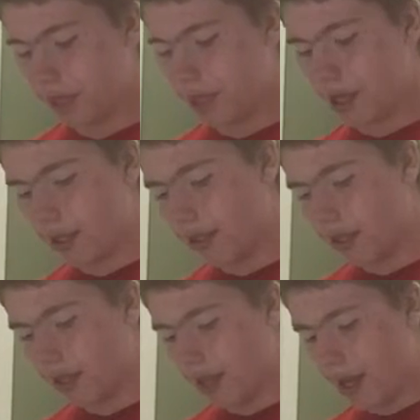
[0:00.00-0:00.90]
And
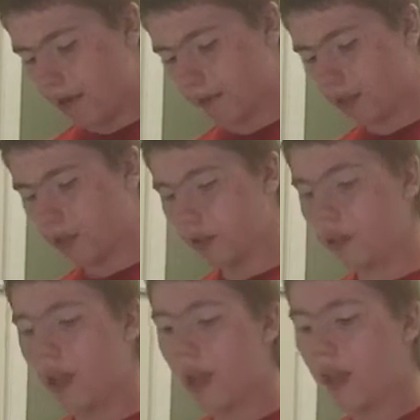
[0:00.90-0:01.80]
then after you
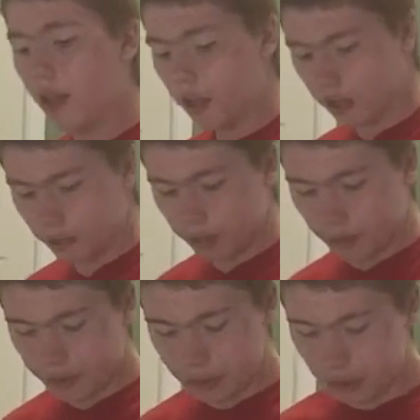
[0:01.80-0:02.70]
do that, you're
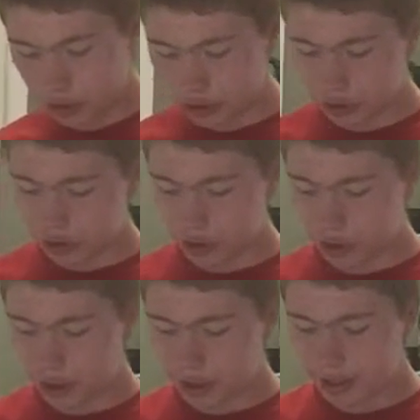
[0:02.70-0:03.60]
going to just
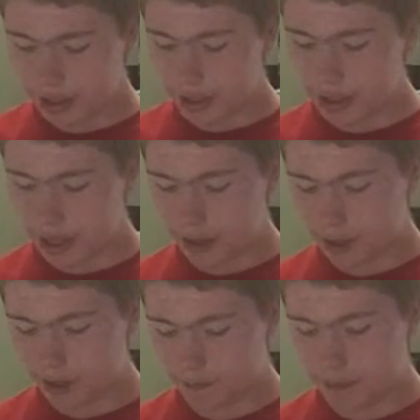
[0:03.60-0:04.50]
stir this
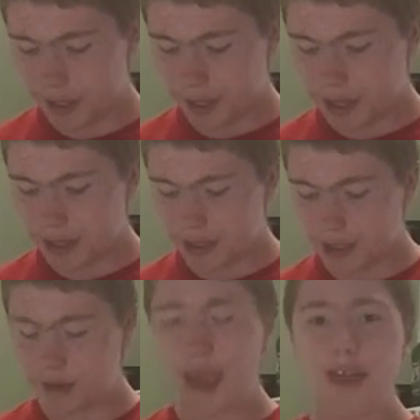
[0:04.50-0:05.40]
together
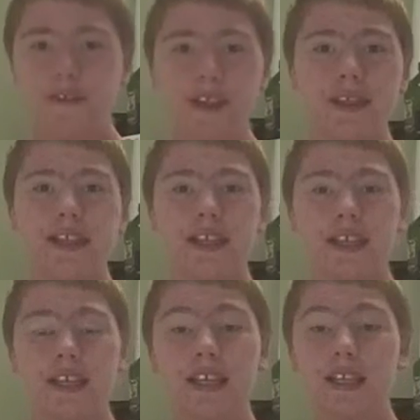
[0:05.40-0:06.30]
until
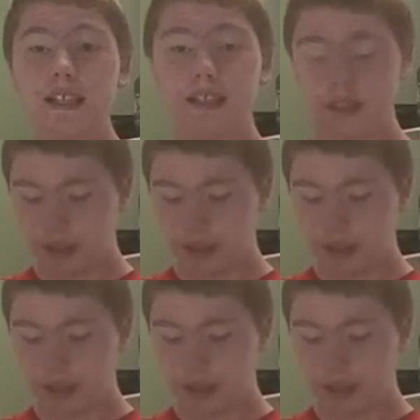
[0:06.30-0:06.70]
everything is